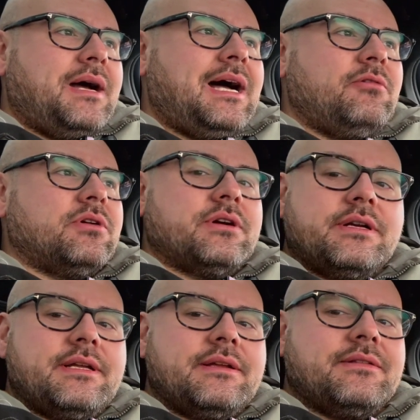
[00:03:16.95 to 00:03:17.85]

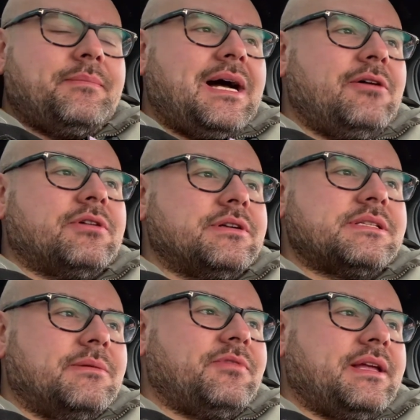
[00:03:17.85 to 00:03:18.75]
power is
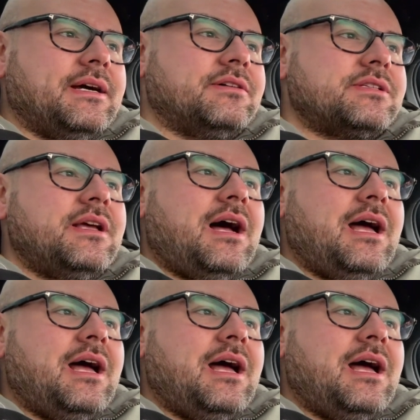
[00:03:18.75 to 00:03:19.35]
something else.